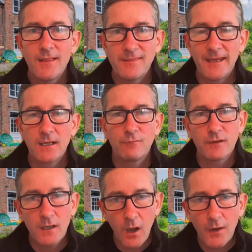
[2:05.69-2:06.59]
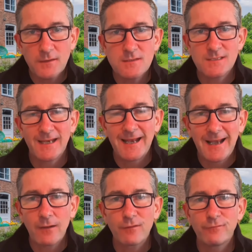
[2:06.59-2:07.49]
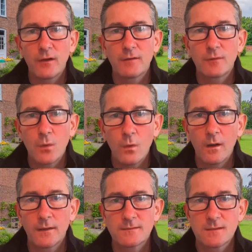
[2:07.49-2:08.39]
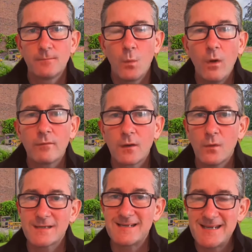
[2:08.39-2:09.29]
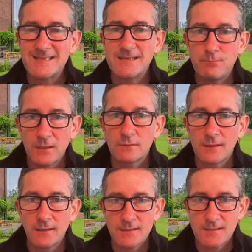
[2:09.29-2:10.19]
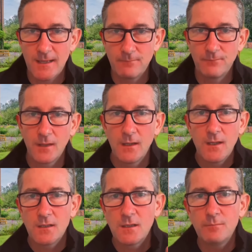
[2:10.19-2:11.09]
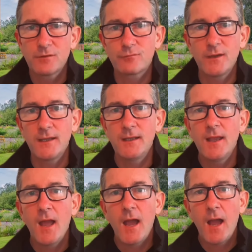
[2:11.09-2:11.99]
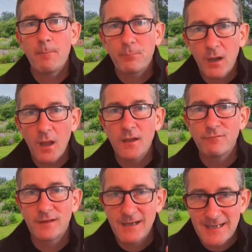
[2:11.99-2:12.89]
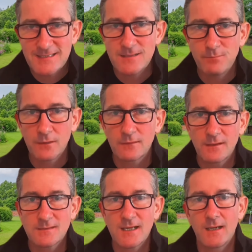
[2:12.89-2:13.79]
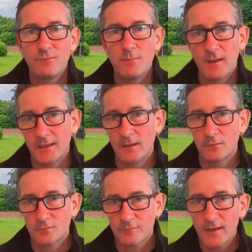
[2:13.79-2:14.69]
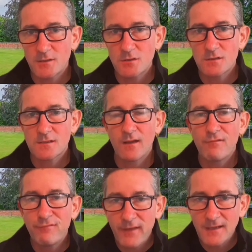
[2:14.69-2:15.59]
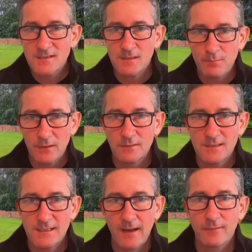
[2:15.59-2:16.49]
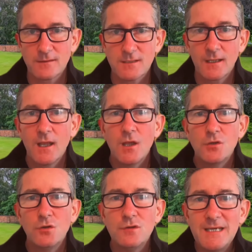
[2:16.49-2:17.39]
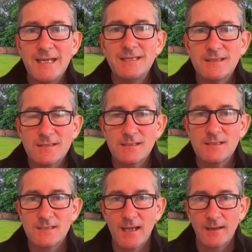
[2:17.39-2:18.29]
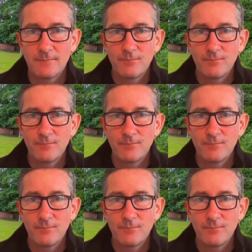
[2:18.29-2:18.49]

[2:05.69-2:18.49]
They can offer guidance and clarify what requires listed building consent. Number 3, apply for listed building consent if you're making alterations that affects the building's character. You need this consent.